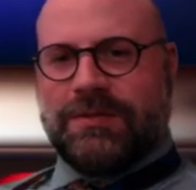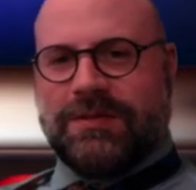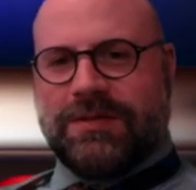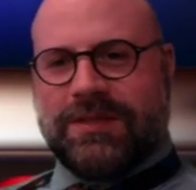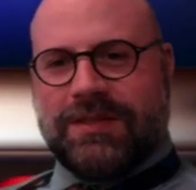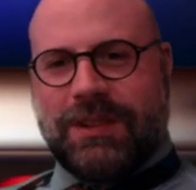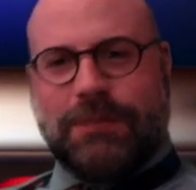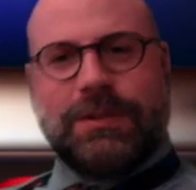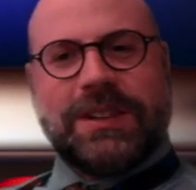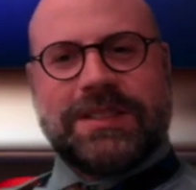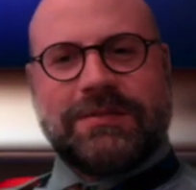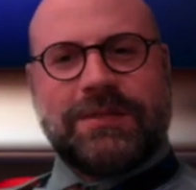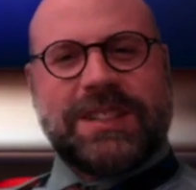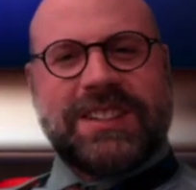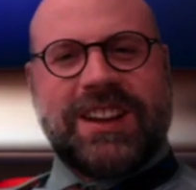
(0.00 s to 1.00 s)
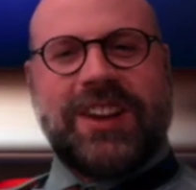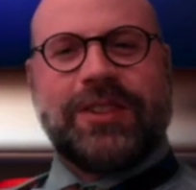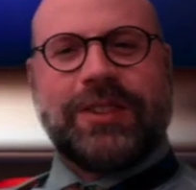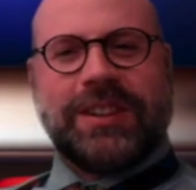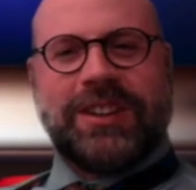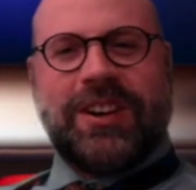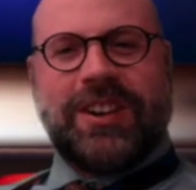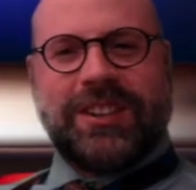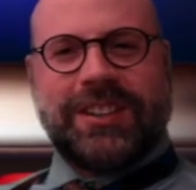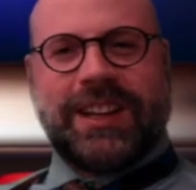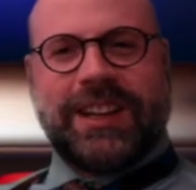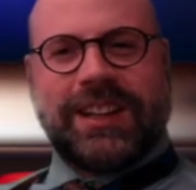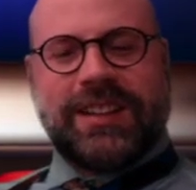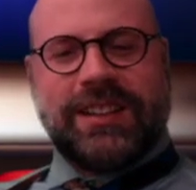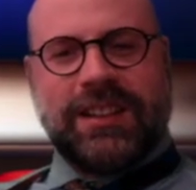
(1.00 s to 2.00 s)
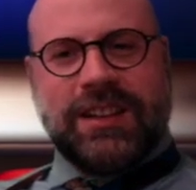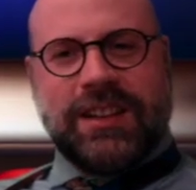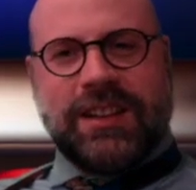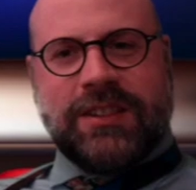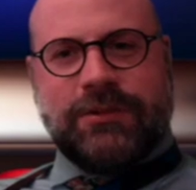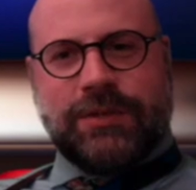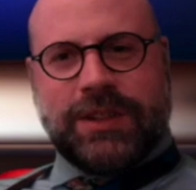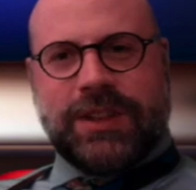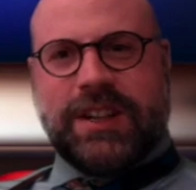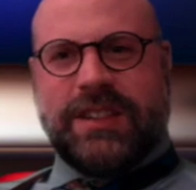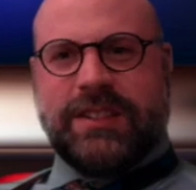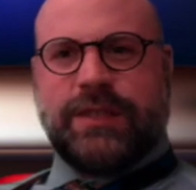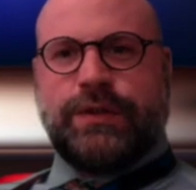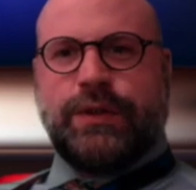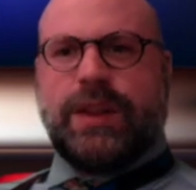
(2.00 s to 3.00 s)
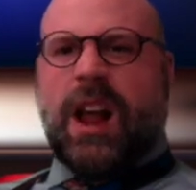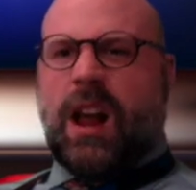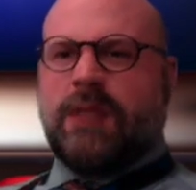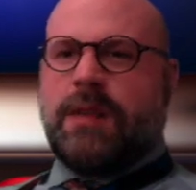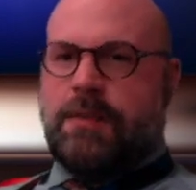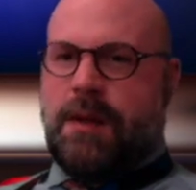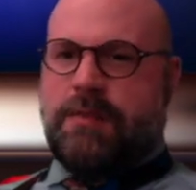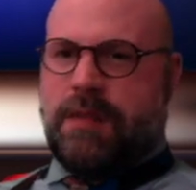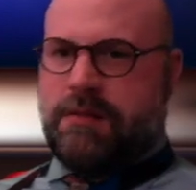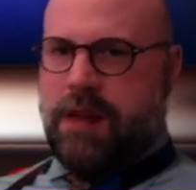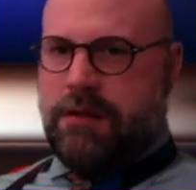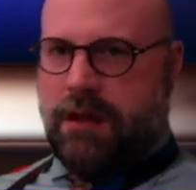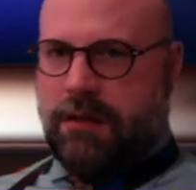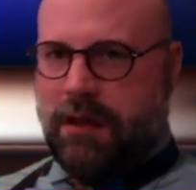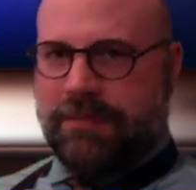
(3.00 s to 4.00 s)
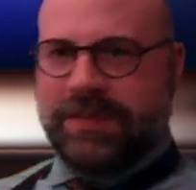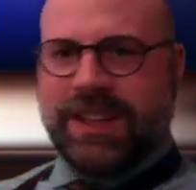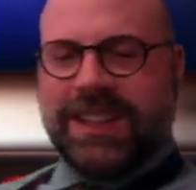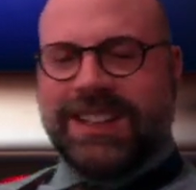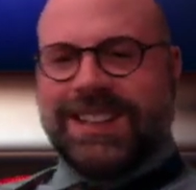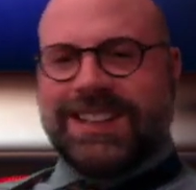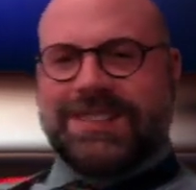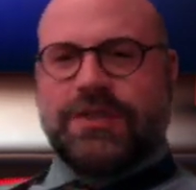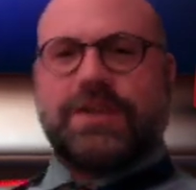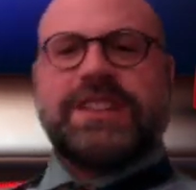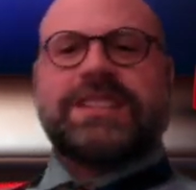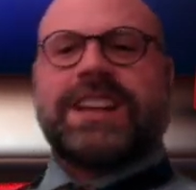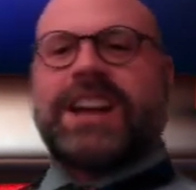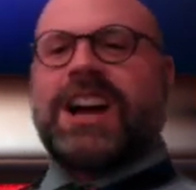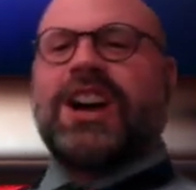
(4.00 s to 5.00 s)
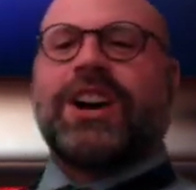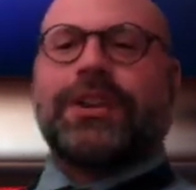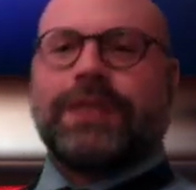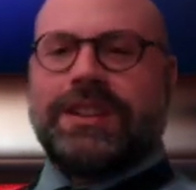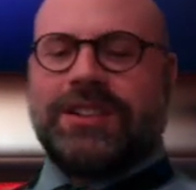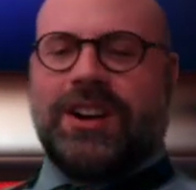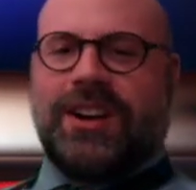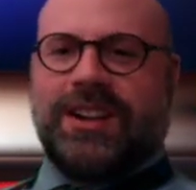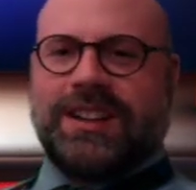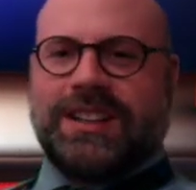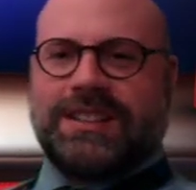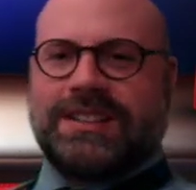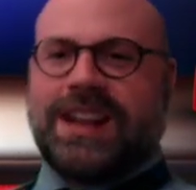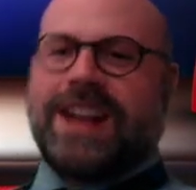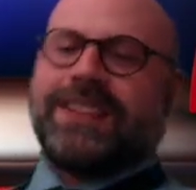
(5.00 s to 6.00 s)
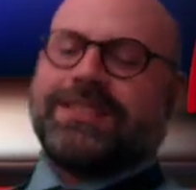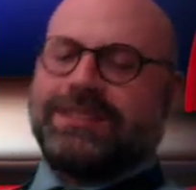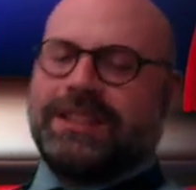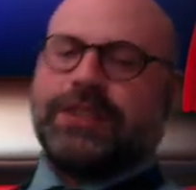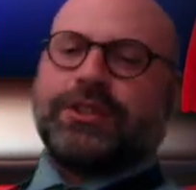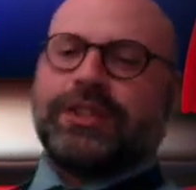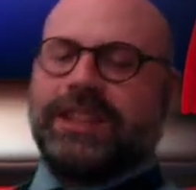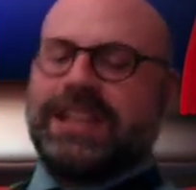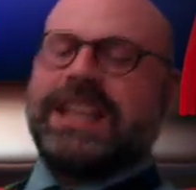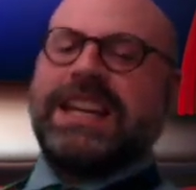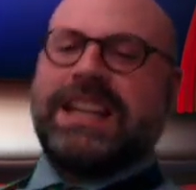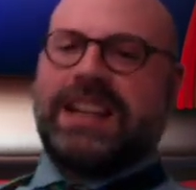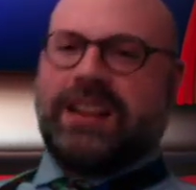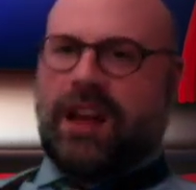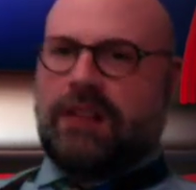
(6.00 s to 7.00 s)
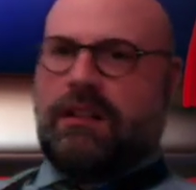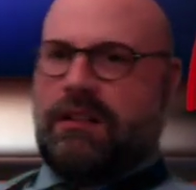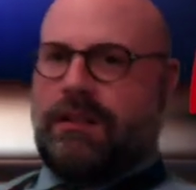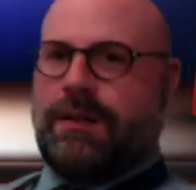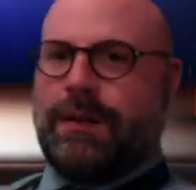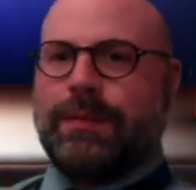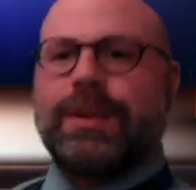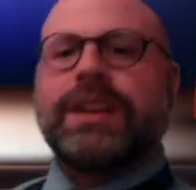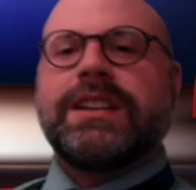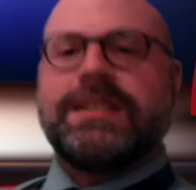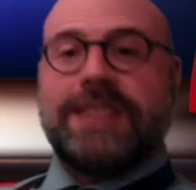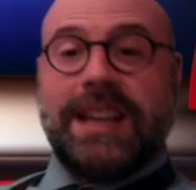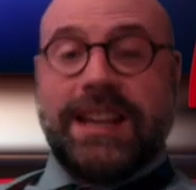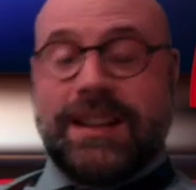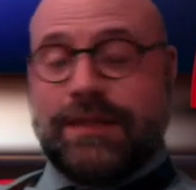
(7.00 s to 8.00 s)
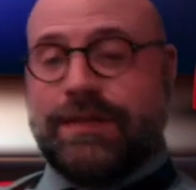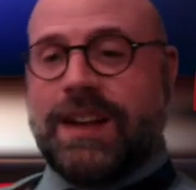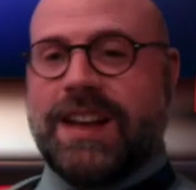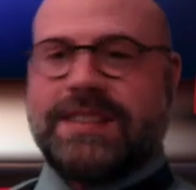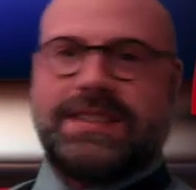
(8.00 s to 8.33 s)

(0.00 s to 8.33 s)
Well, what is a hungry dog like when they're eating their food? So he's like a hungry dog. He's not literally eating but he's eating fast.